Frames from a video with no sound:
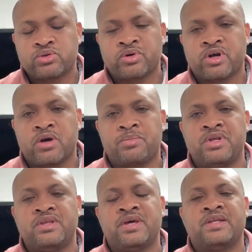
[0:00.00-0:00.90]
to a
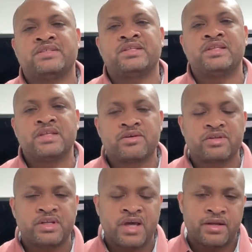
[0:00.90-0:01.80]
company that is
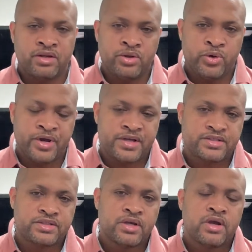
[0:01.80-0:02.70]
literally not in the
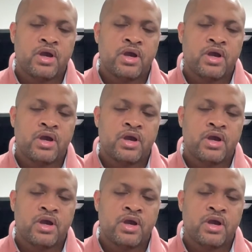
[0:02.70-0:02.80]
U.S.,